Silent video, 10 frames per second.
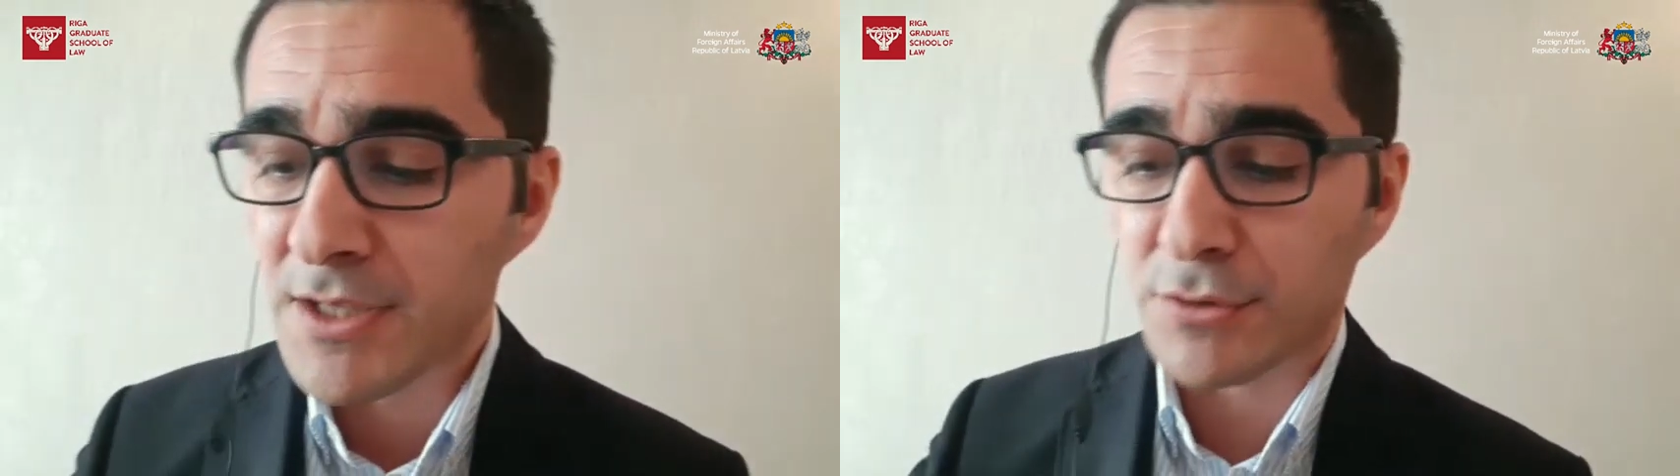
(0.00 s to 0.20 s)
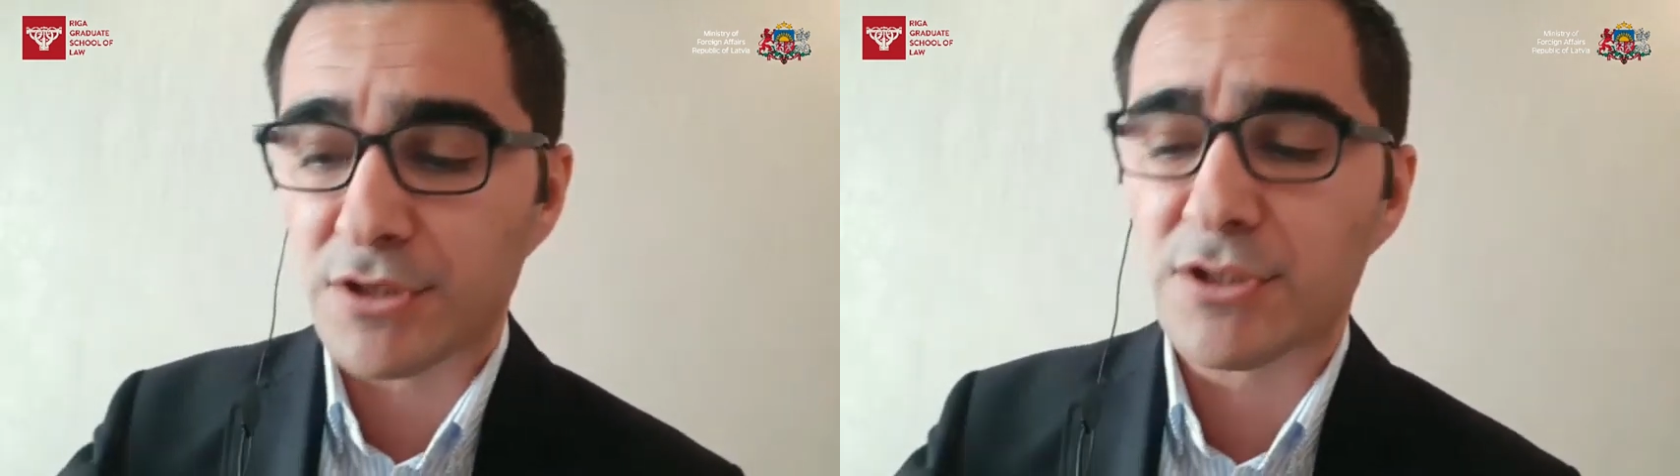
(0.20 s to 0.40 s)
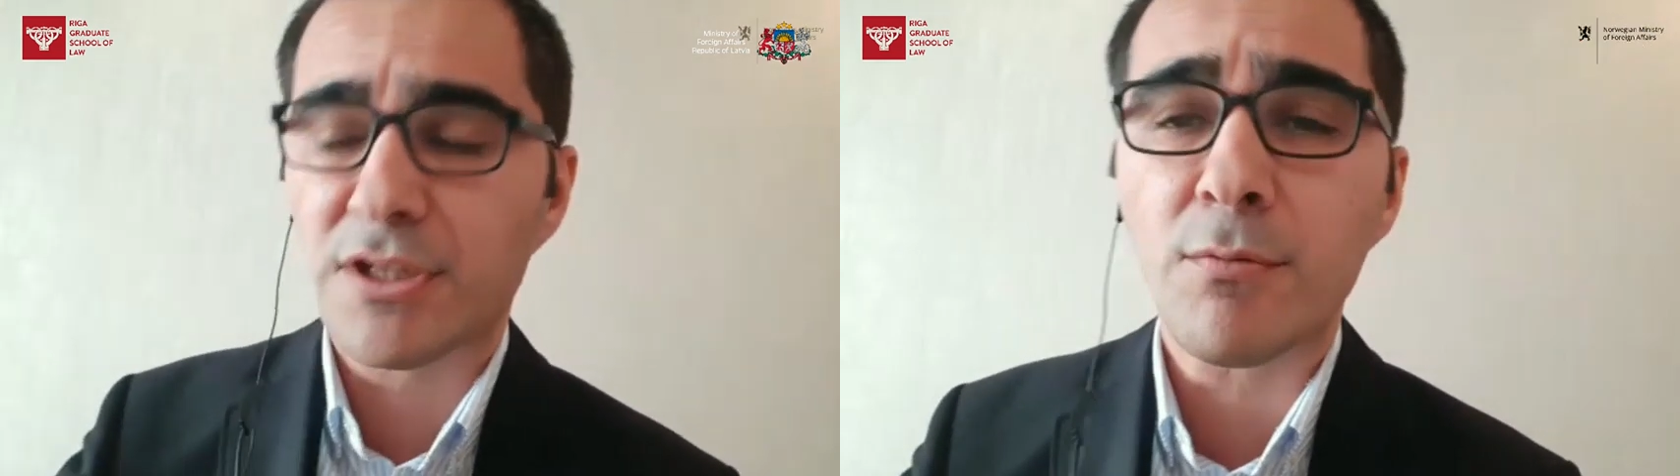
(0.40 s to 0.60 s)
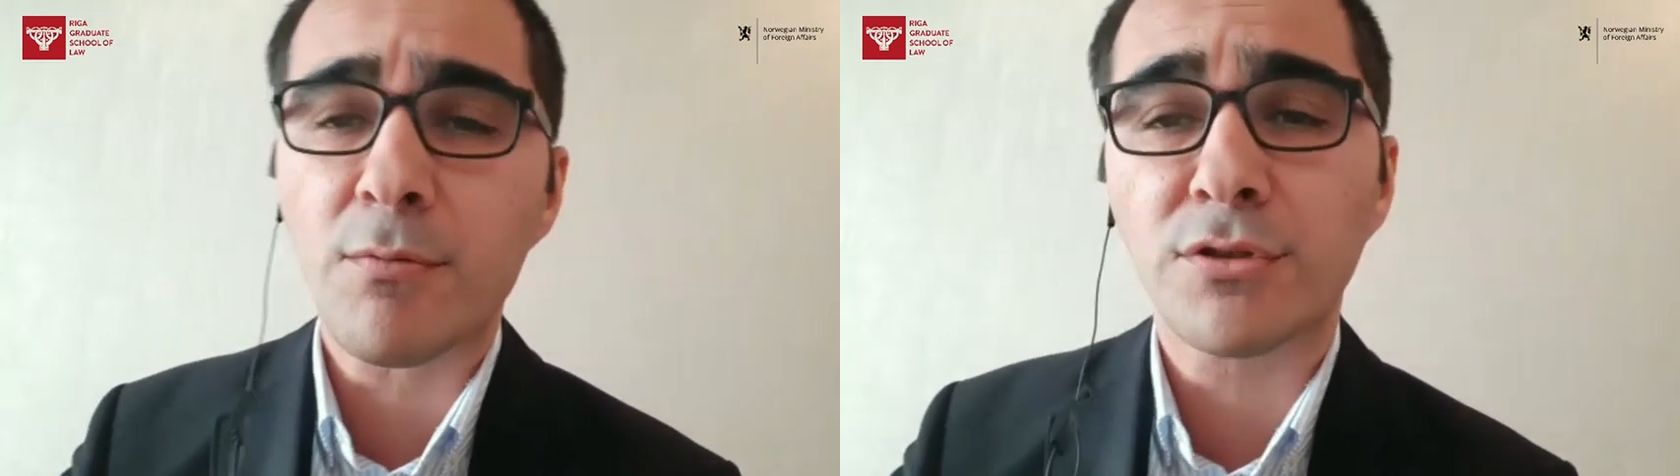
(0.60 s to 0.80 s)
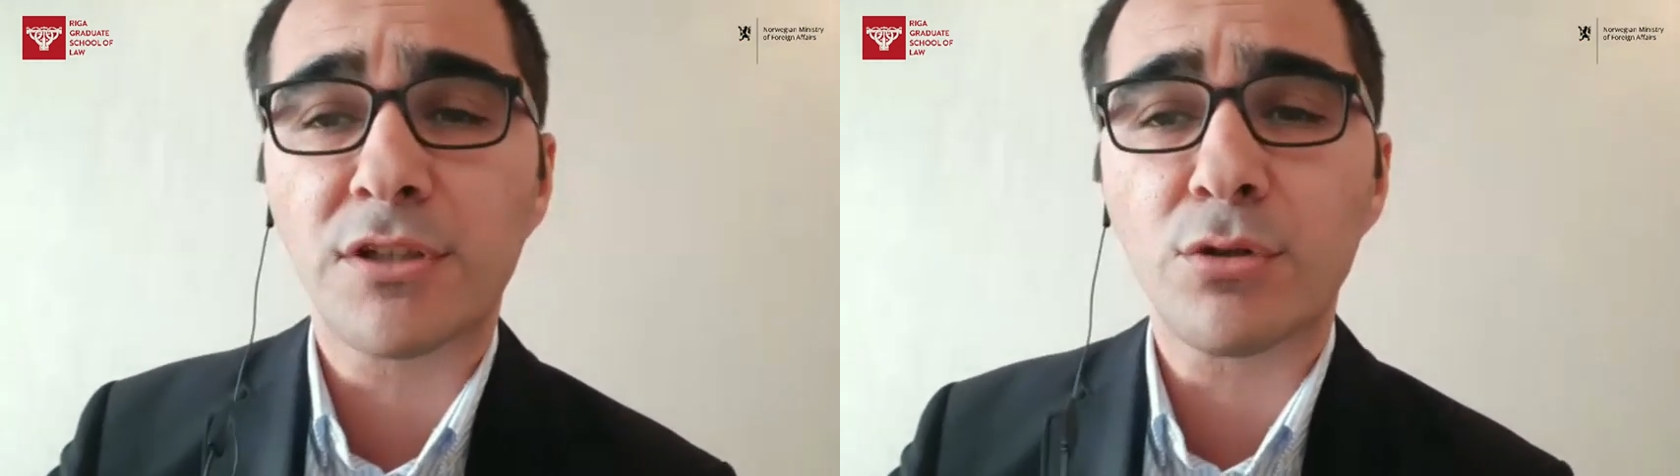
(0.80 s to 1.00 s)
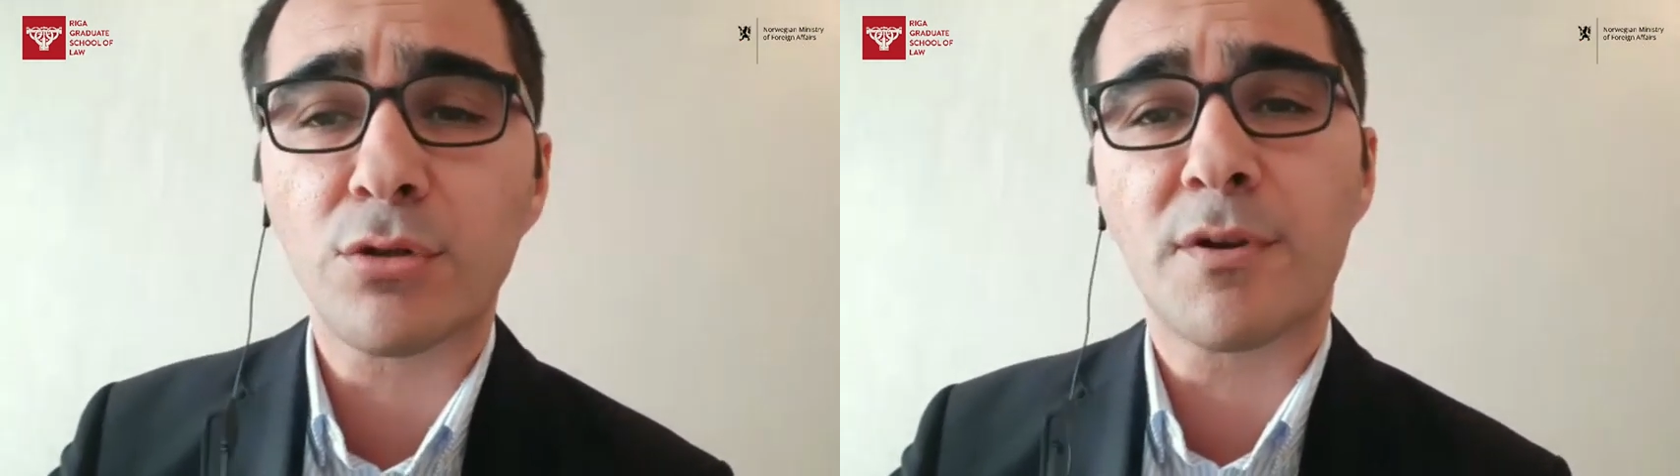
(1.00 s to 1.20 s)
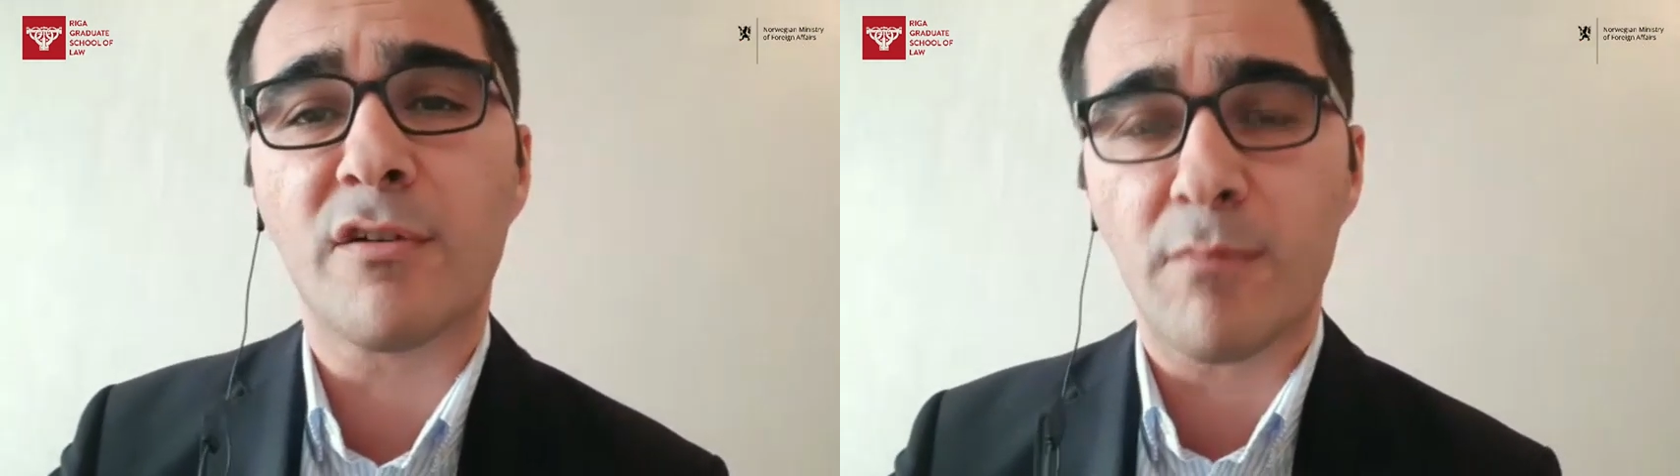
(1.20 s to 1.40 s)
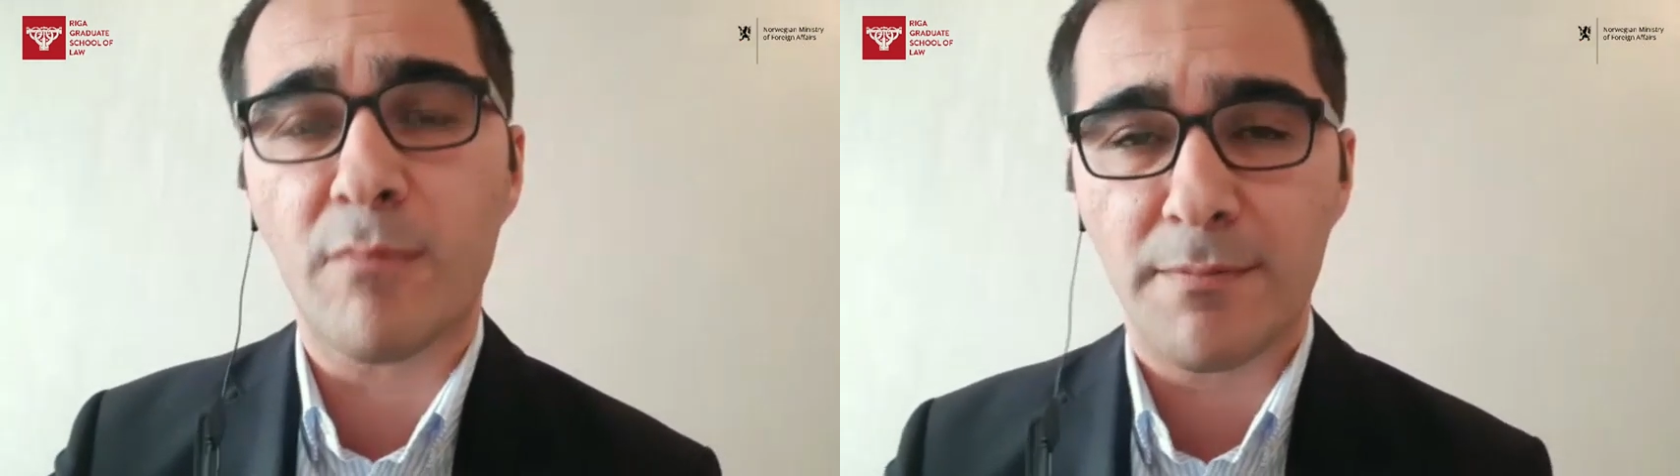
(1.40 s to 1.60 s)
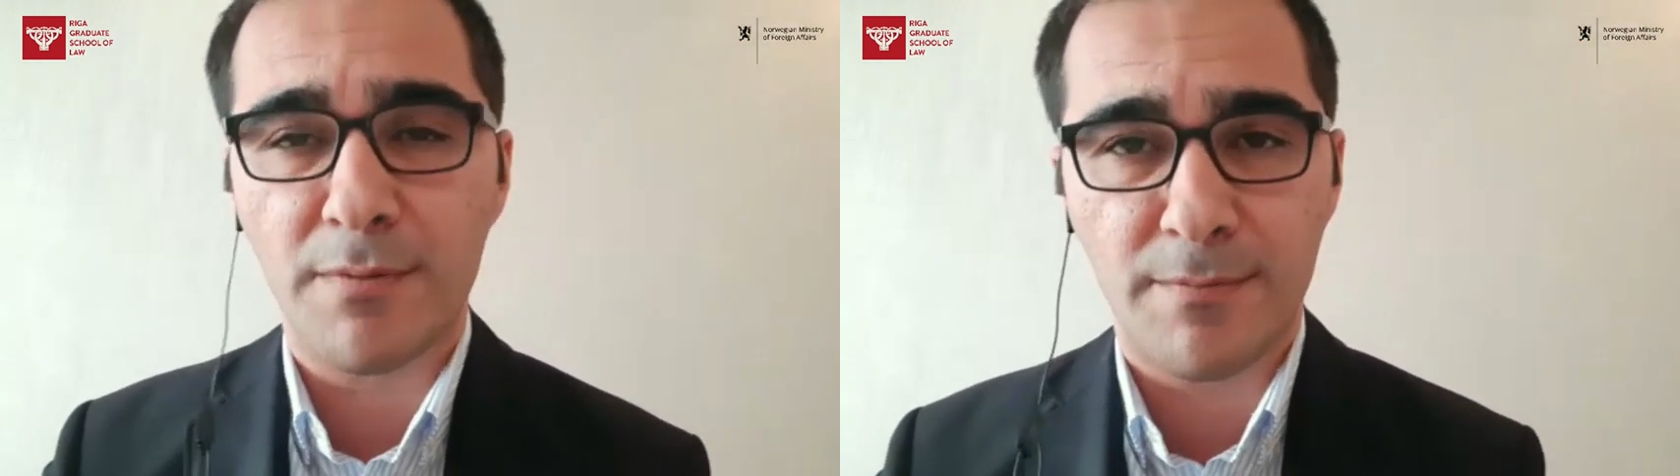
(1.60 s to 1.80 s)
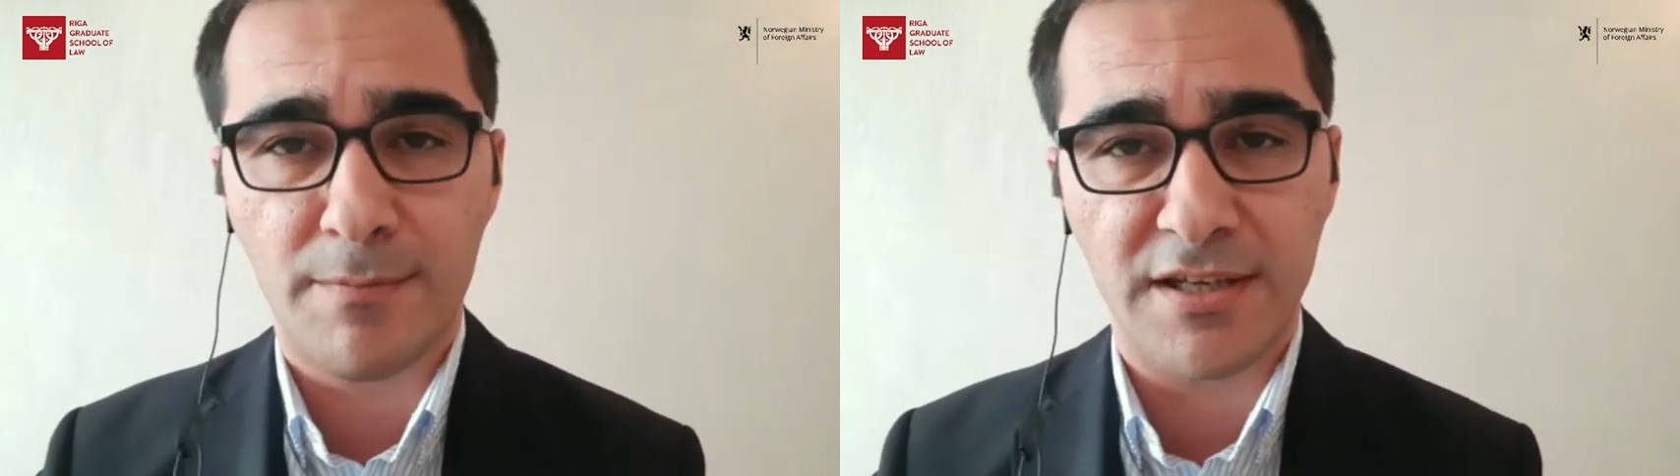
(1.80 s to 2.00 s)
So the topic of my
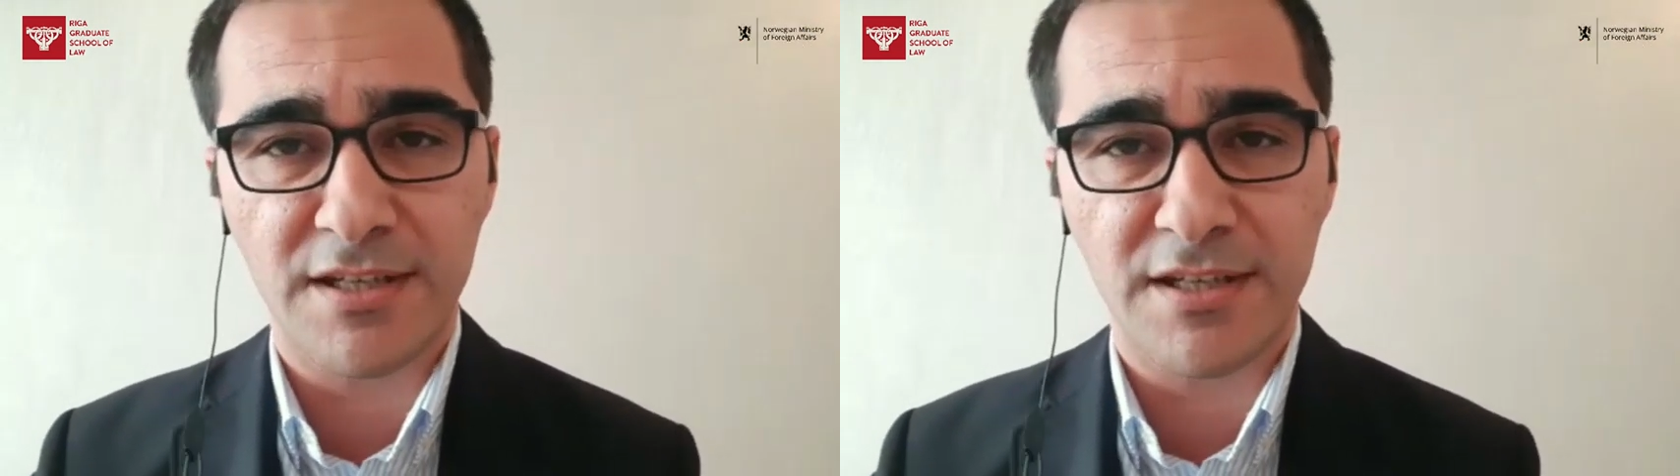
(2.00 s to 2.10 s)
paper